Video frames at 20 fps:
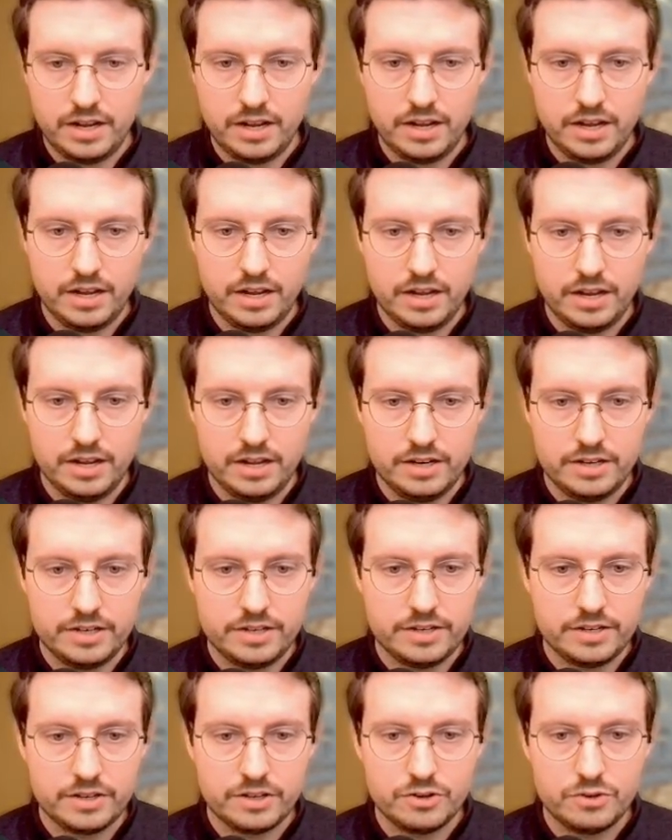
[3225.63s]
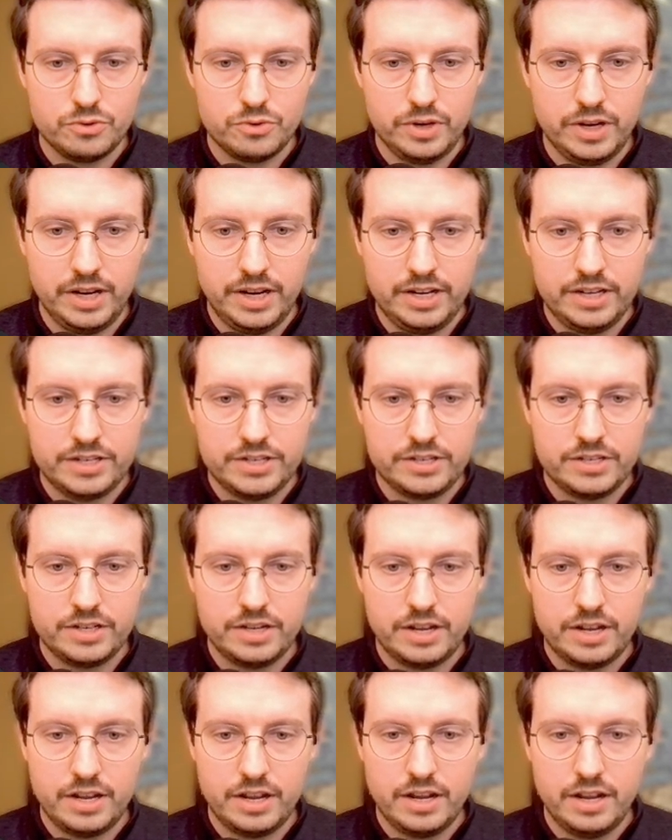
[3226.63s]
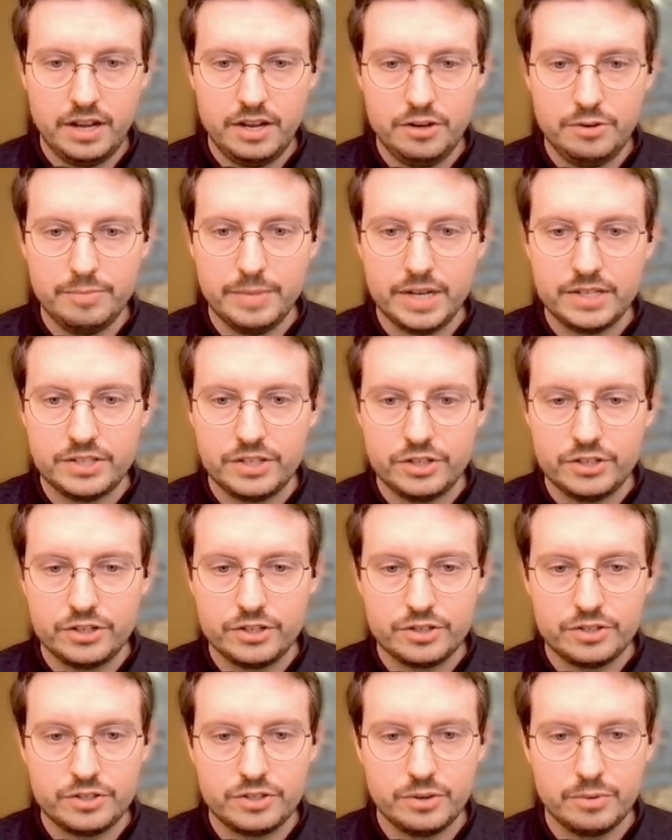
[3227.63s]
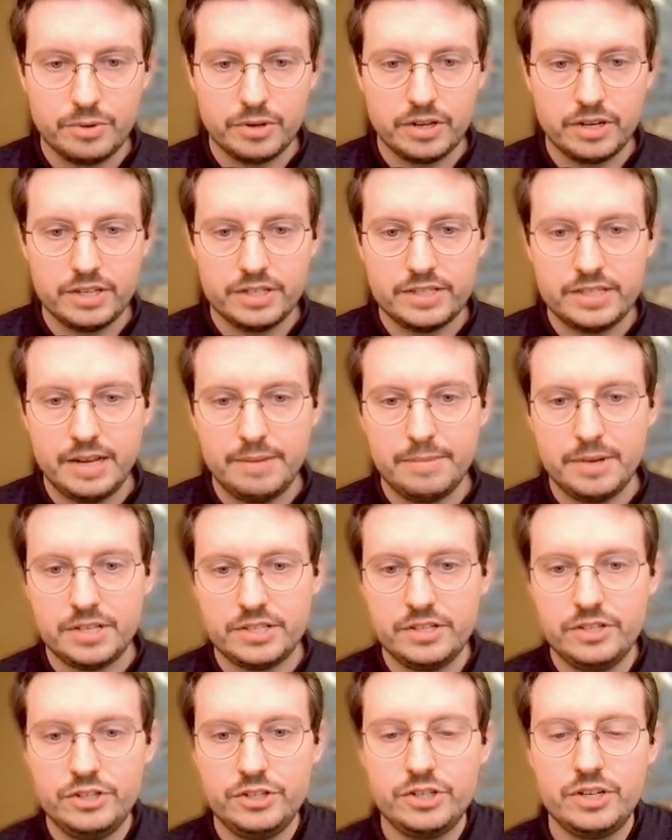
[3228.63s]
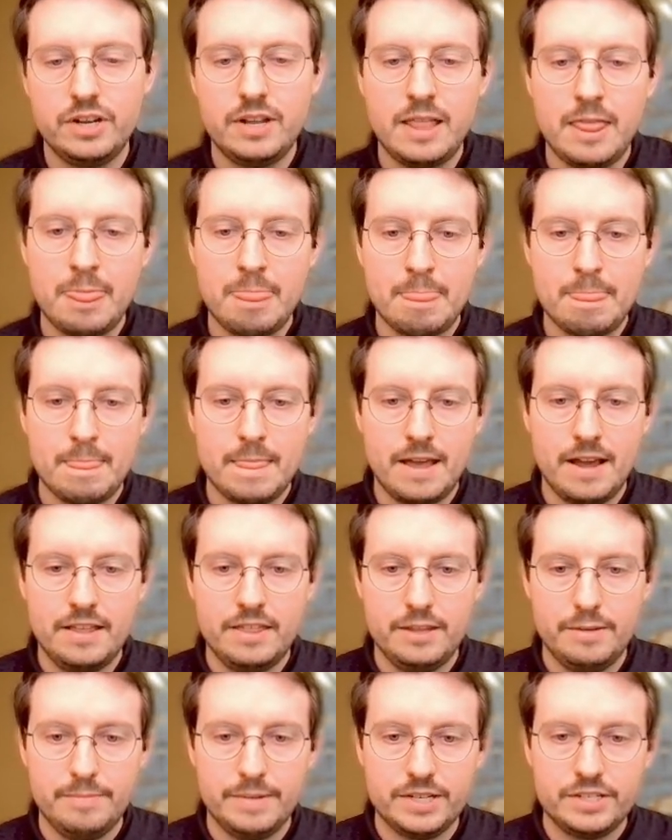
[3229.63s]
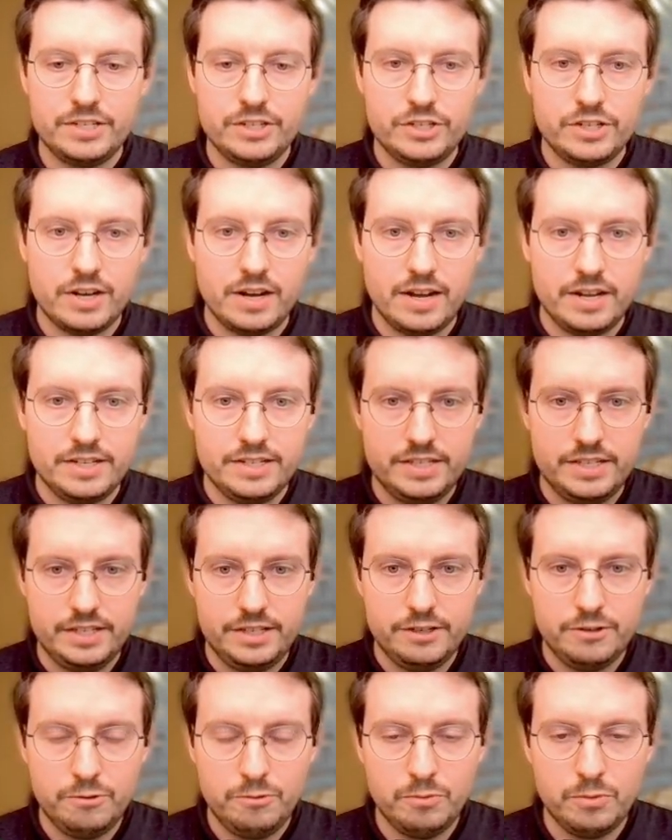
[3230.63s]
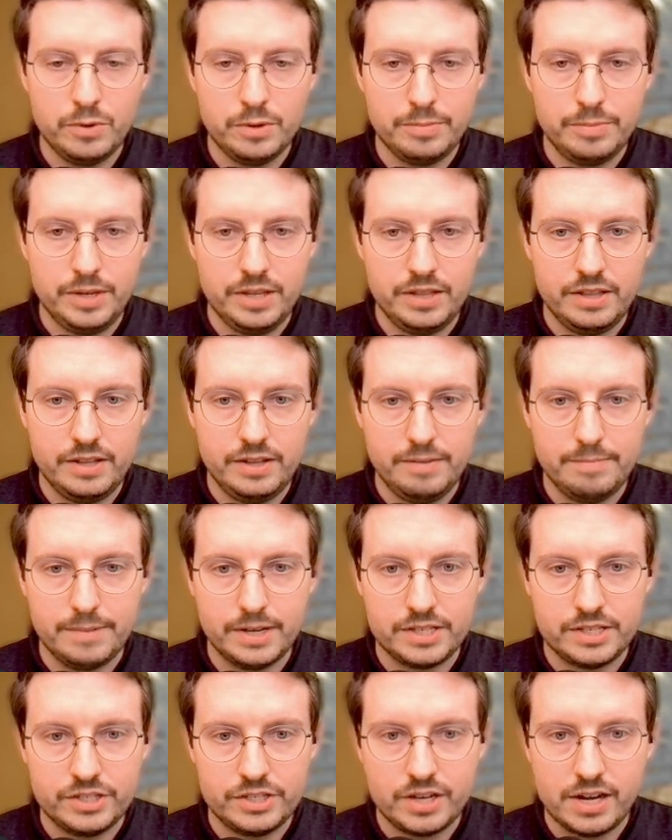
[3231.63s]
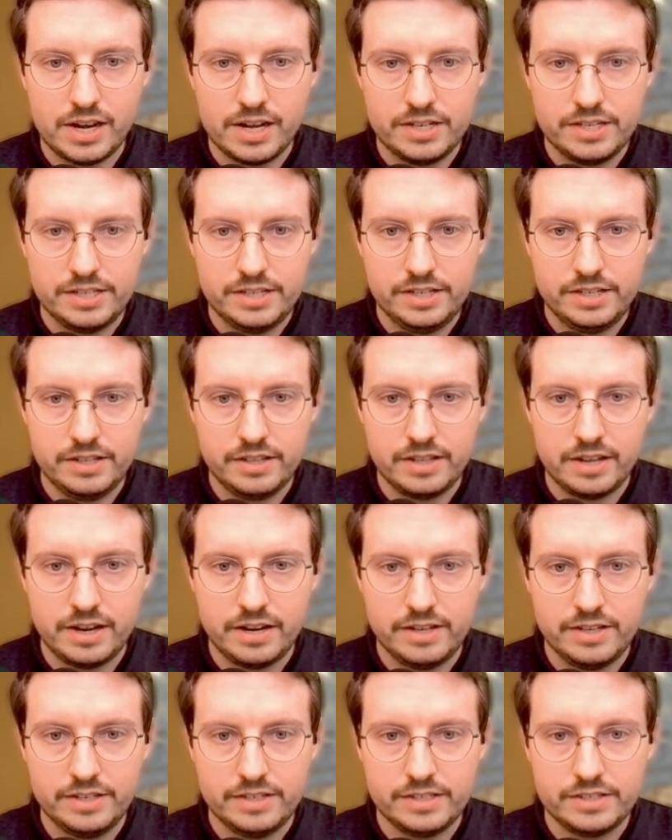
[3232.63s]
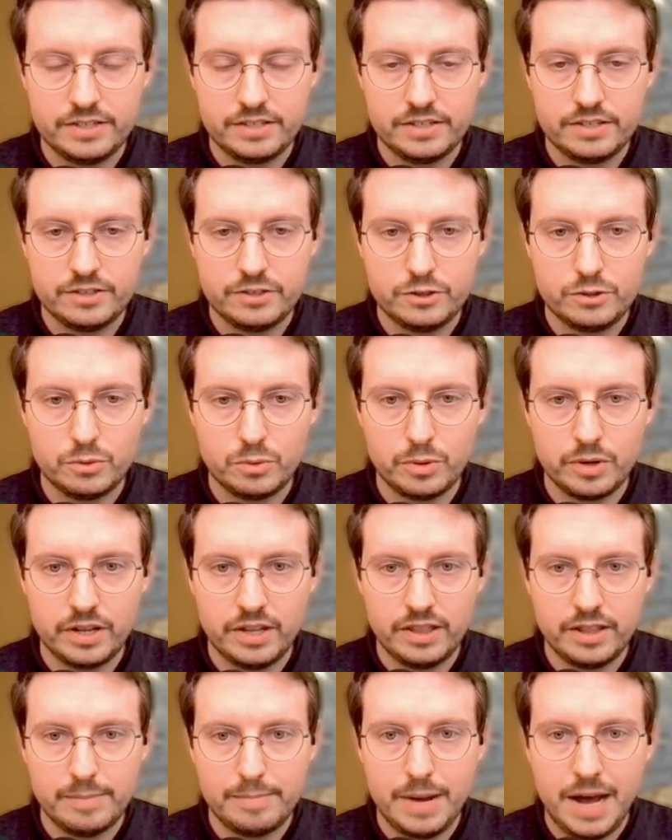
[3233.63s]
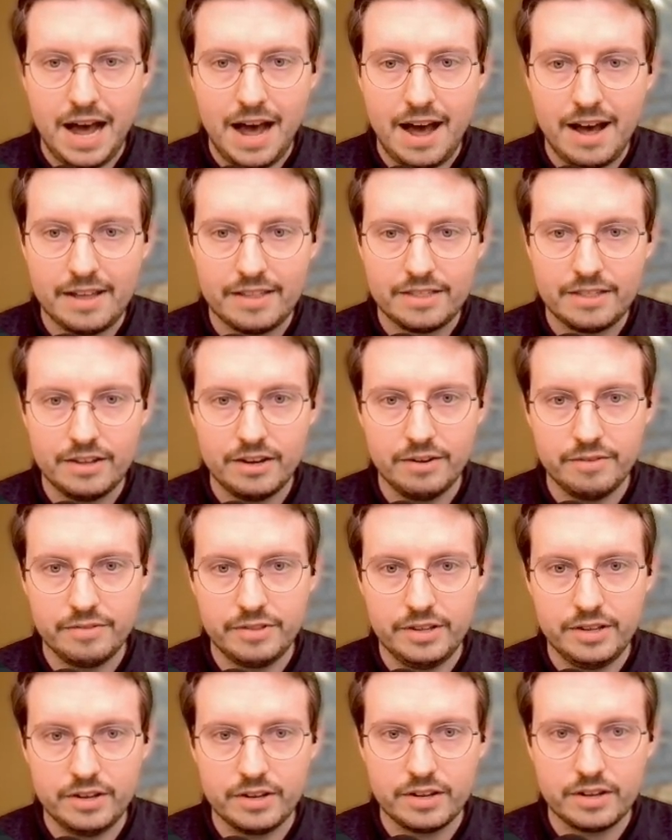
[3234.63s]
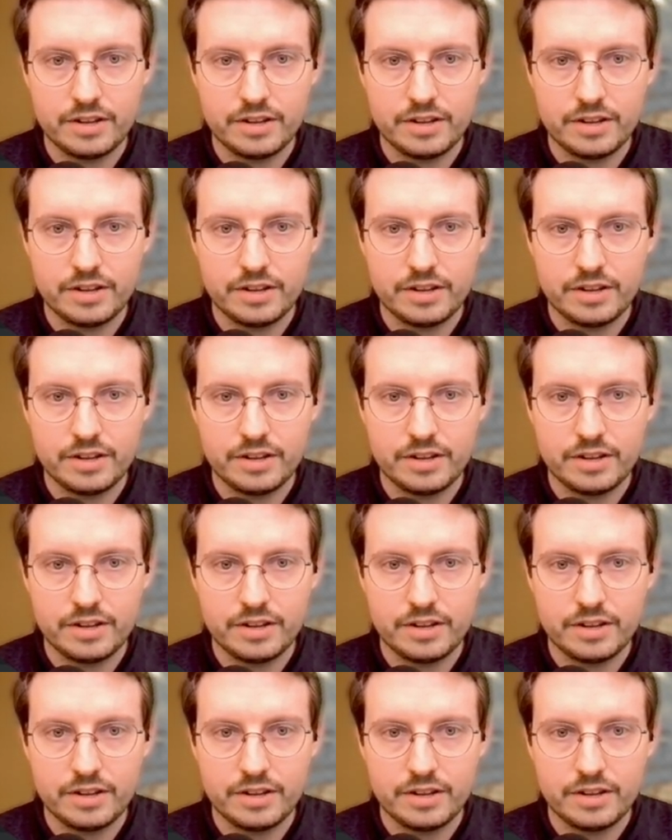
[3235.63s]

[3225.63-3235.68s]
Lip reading: and create a new message. So we're going to set message, and the message ID will be the message ID that is stored in the path of the